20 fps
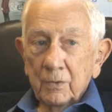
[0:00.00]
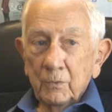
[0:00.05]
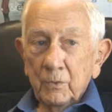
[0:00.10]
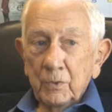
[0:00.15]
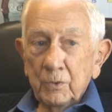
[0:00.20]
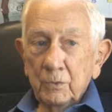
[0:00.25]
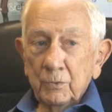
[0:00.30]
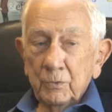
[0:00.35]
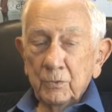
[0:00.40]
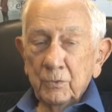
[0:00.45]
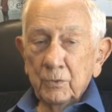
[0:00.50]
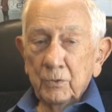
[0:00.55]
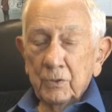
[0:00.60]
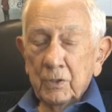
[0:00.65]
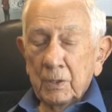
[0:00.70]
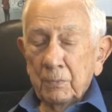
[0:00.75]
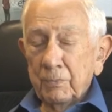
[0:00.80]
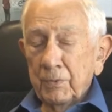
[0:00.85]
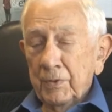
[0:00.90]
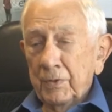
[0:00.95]
we
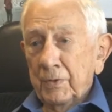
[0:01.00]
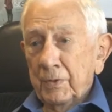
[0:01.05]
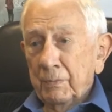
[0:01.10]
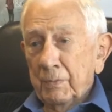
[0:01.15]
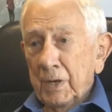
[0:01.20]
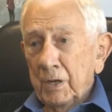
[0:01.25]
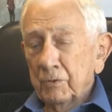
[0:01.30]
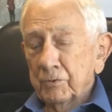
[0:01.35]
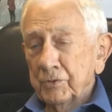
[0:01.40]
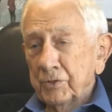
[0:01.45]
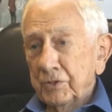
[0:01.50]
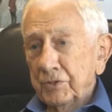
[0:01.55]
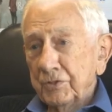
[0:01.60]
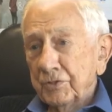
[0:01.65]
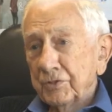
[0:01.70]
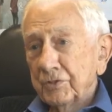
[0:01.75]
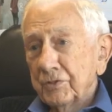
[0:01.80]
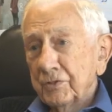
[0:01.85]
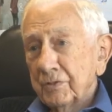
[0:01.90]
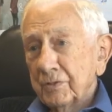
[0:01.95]
were up in the
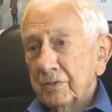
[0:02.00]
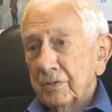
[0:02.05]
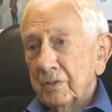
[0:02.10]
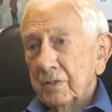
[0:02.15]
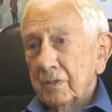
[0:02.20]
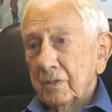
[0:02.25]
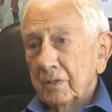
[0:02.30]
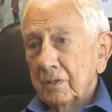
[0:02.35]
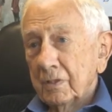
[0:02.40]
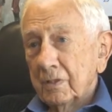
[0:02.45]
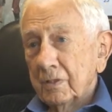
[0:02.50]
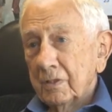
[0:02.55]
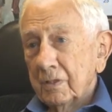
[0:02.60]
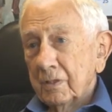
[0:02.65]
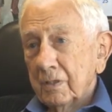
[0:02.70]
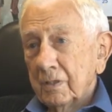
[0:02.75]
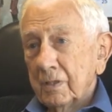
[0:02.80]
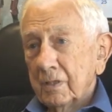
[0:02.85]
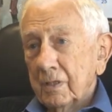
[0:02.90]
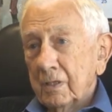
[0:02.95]
mountains,
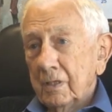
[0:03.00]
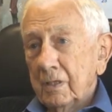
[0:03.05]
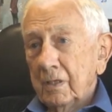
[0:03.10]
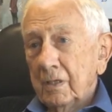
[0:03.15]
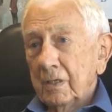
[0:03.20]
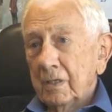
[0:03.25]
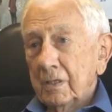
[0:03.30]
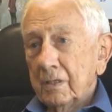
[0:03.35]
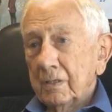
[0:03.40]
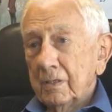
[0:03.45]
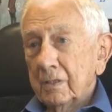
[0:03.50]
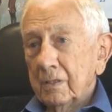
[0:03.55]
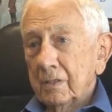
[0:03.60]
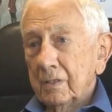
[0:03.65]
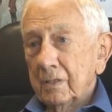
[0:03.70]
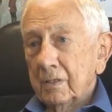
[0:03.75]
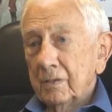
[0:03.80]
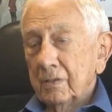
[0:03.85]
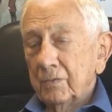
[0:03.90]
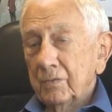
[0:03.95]
and
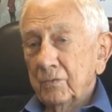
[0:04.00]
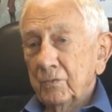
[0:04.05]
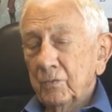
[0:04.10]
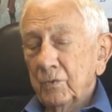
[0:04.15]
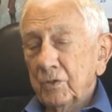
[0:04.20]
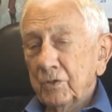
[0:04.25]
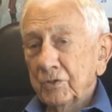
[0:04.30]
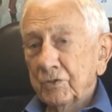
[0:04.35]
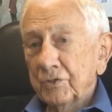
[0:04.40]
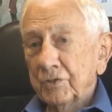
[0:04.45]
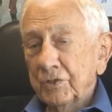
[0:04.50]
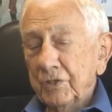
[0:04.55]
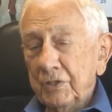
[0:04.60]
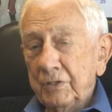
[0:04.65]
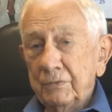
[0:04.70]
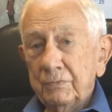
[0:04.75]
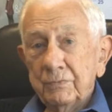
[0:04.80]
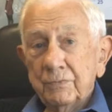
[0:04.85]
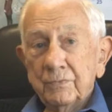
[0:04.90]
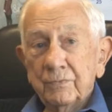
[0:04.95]
we could
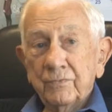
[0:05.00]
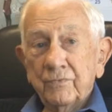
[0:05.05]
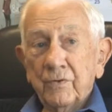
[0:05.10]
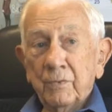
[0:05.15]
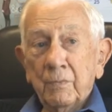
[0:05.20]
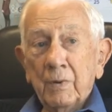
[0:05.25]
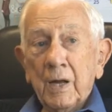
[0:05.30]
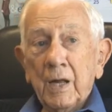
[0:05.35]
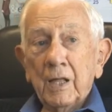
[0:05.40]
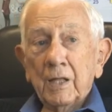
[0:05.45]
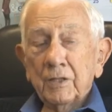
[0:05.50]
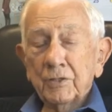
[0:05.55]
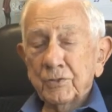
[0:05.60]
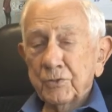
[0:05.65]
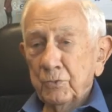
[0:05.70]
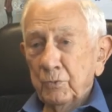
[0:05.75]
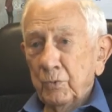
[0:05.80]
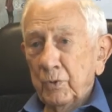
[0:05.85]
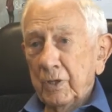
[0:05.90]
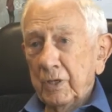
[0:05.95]
see for miles
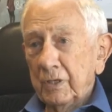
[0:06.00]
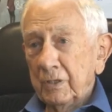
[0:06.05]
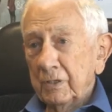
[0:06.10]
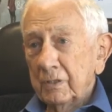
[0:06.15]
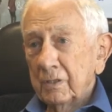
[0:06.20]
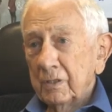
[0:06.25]
away.